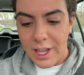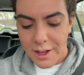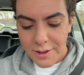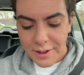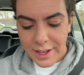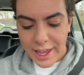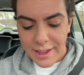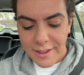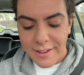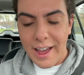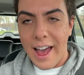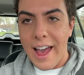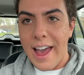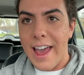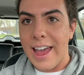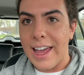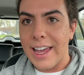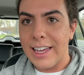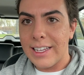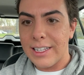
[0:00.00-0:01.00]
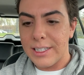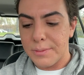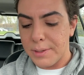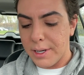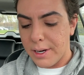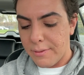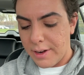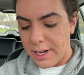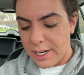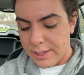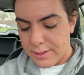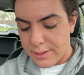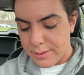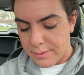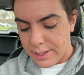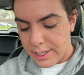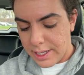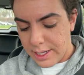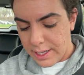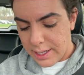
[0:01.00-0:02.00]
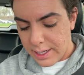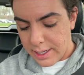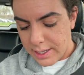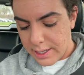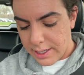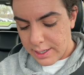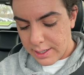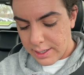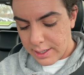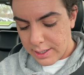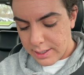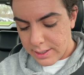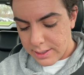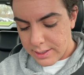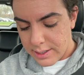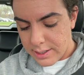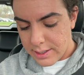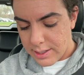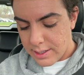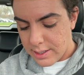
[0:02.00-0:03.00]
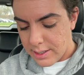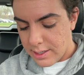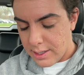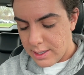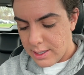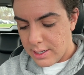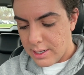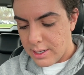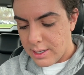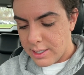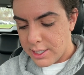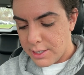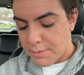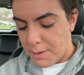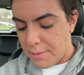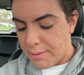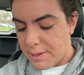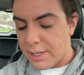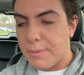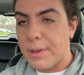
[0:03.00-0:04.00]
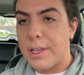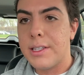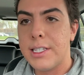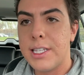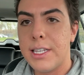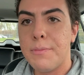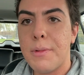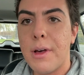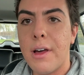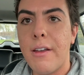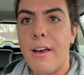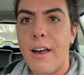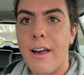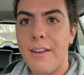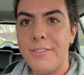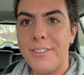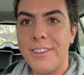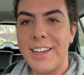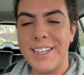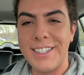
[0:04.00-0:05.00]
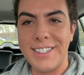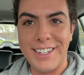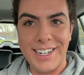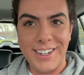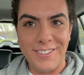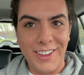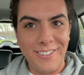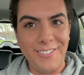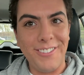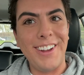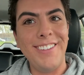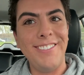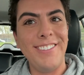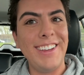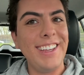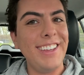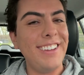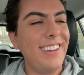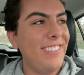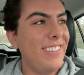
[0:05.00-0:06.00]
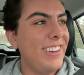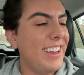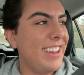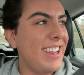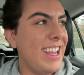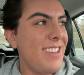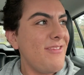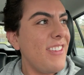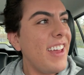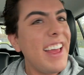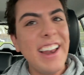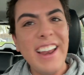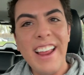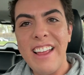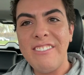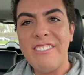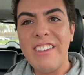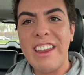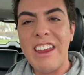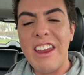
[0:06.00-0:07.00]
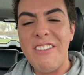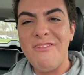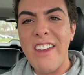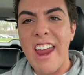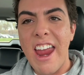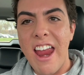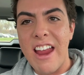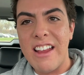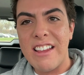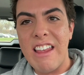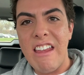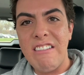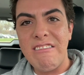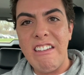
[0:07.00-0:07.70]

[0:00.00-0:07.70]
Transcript: Okay, you guys, we are ready to eat. Should probably take my seatbelt off. You guys are gonna make fun of me. You have your seatbelt on me, you're back.